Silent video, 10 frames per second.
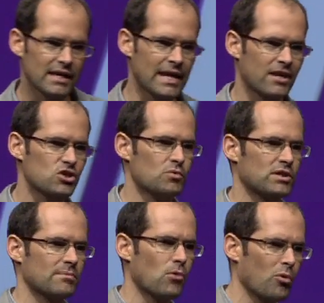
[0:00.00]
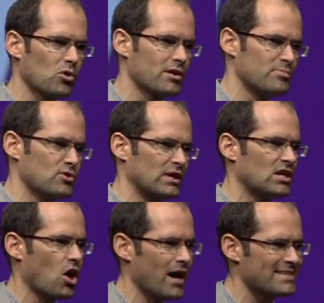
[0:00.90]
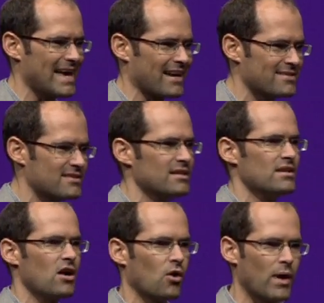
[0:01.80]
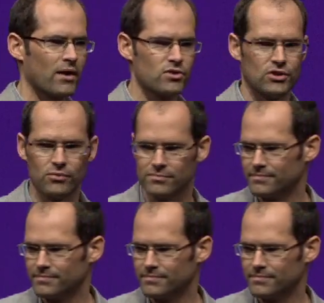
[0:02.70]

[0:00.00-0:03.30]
connect you with the mobile computing context around you.